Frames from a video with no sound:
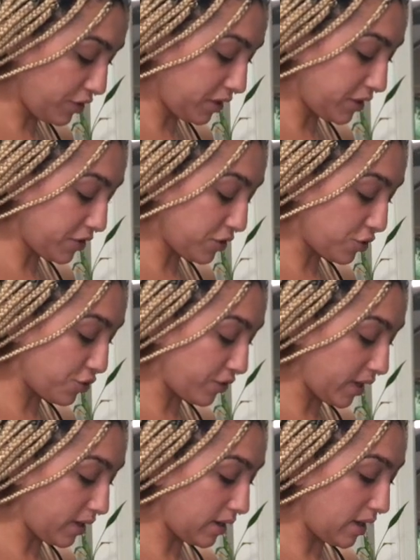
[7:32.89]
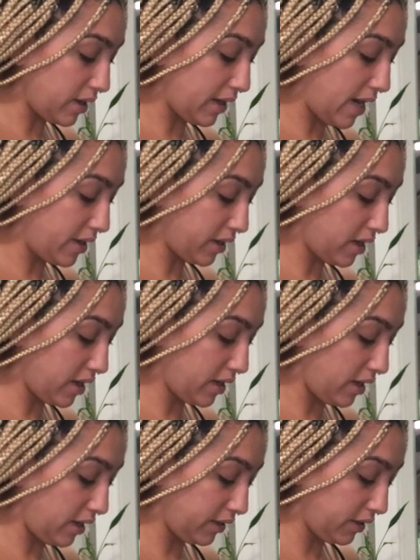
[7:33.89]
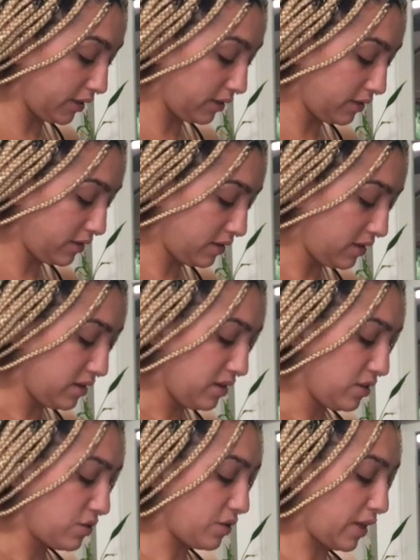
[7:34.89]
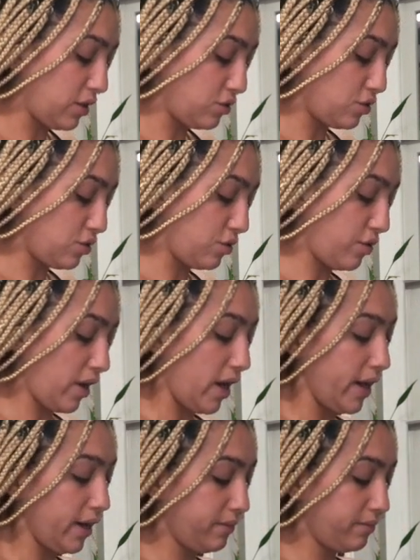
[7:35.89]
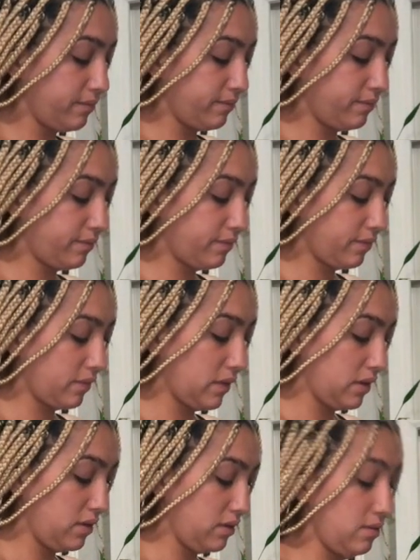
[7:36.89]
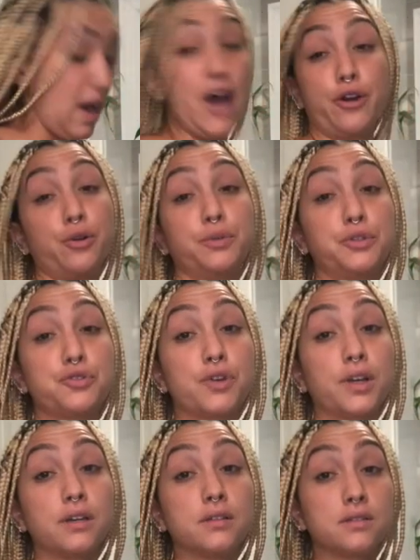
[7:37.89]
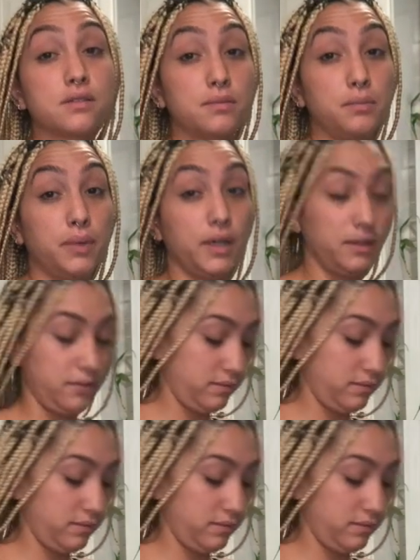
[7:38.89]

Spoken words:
know that there's a trick on how to cut an onion so that you don't cry? I don't know what the trick is, but